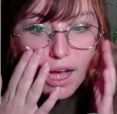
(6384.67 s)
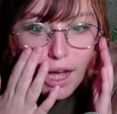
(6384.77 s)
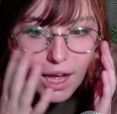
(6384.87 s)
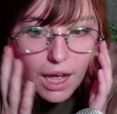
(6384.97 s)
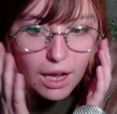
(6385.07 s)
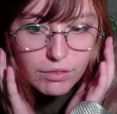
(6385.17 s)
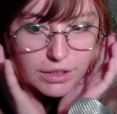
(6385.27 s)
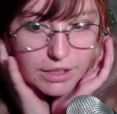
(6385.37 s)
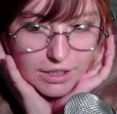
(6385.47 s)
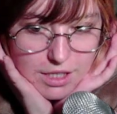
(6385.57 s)
Having
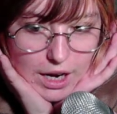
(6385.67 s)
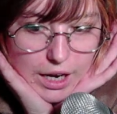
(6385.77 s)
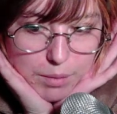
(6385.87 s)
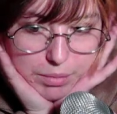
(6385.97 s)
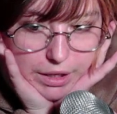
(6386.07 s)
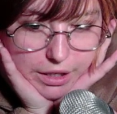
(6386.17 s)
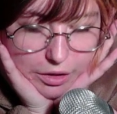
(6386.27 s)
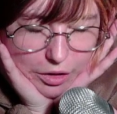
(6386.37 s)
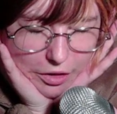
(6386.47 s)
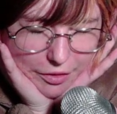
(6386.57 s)
the entire planet
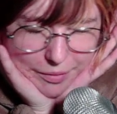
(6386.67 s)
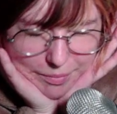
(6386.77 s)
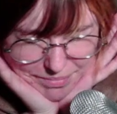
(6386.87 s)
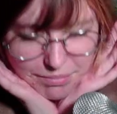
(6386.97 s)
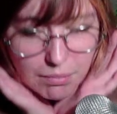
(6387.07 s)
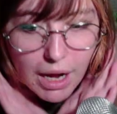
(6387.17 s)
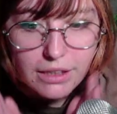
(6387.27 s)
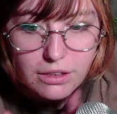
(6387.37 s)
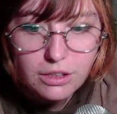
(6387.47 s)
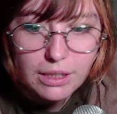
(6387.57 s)
Earth might
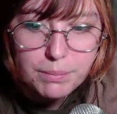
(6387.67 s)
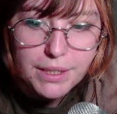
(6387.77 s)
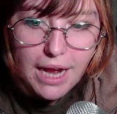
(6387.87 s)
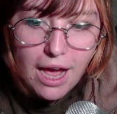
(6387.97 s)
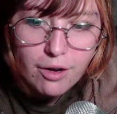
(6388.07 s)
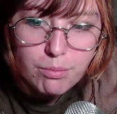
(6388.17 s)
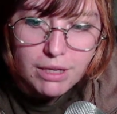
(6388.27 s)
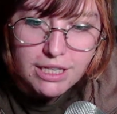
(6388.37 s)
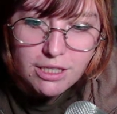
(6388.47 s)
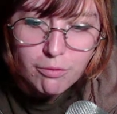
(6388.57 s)
look a bit out of
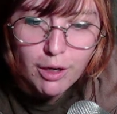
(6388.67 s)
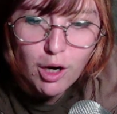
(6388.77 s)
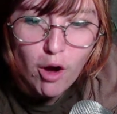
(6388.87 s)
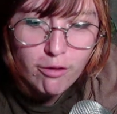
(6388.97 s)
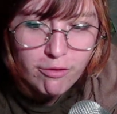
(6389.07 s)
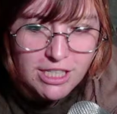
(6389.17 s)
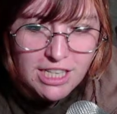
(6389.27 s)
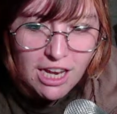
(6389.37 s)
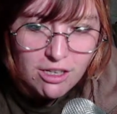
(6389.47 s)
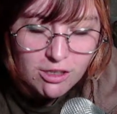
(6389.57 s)
place if we're going for
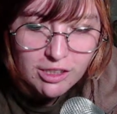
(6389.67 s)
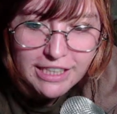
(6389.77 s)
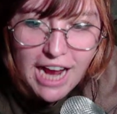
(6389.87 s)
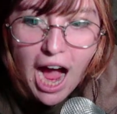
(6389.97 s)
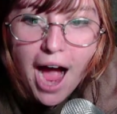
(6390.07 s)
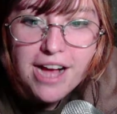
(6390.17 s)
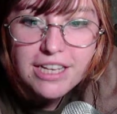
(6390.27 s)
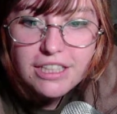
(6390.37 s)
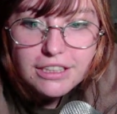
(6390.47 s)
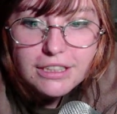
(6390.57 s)
subtle. Yeah.
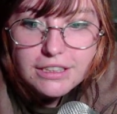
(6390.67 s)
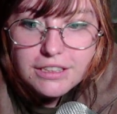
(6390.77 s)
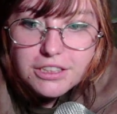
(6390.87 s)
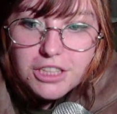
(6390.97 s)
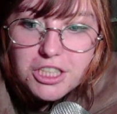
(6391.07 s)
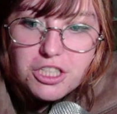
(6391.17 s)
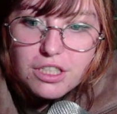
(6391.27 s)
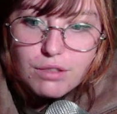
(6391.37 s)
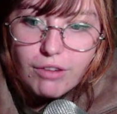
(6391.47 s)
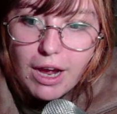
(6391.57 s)

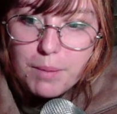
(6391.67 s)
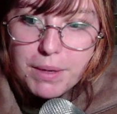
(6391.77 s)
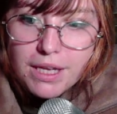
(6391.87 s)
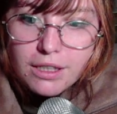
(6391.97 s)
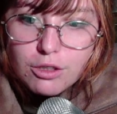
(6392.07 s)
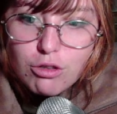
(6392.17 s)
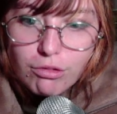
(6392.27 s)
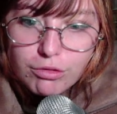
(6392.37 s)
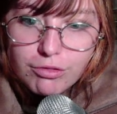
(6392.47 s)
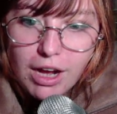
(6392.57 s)
Suggestions. Fire pig,
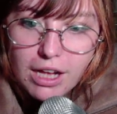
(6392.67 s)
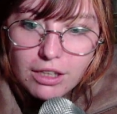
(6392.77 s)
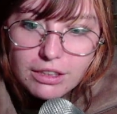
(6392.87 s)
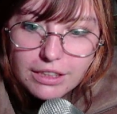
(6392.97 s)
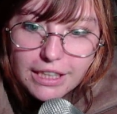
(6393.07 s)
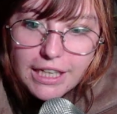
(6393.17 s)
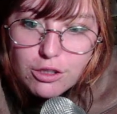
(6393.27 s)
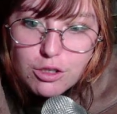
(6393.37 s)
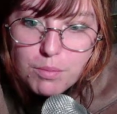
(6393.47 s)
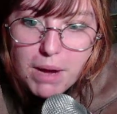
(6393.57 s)
truffle file, leaning
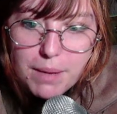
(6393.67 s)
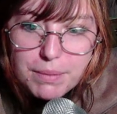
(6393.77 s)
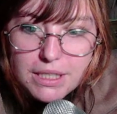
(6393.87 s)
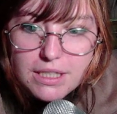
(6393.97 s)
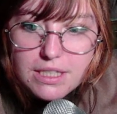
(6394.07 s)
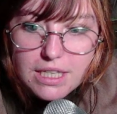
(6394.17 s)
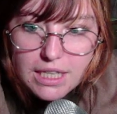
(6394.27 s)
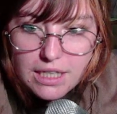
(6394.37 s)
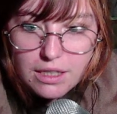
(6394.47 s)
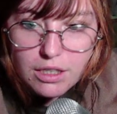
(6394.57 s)
to my
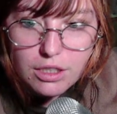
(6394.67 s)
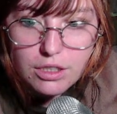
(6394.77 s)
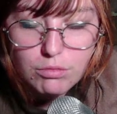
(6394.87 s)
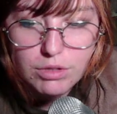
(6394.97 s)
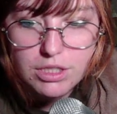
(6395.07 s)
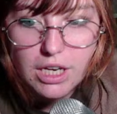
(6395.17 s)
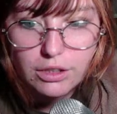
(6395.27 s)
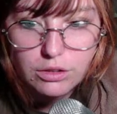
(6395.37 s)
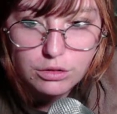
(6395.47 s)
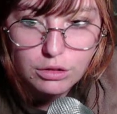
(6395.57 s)
PC,
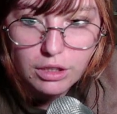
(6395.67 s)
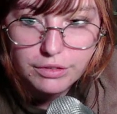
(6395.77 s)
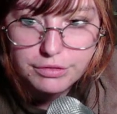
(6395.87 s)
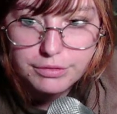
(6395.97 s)
recycle trough.